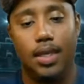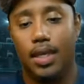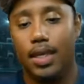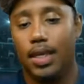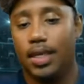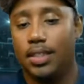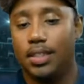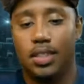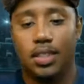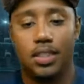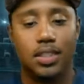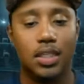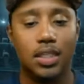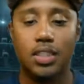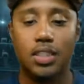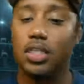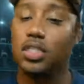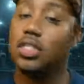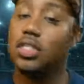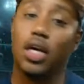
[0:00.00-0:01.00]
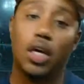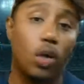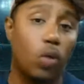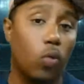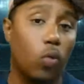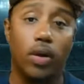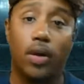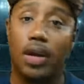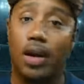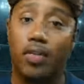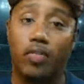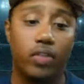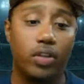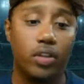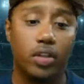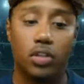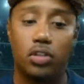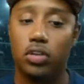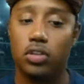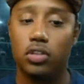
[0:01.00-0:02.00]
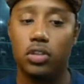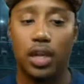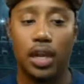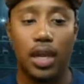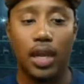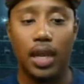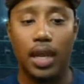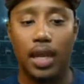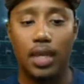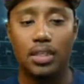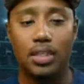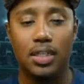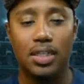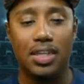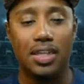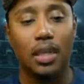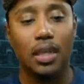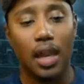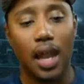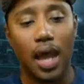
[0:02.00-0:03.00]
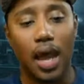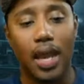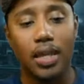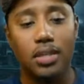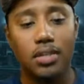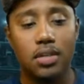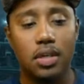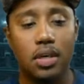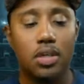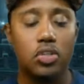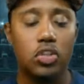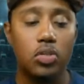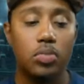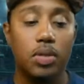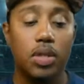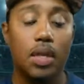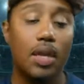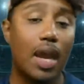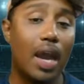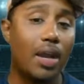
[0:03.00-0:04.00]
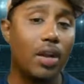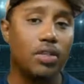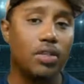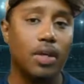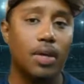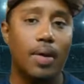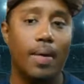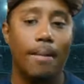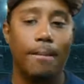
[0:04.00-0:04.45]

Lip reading: It's just not going to work out for the Detroit Lions. And the Lions, the Niners,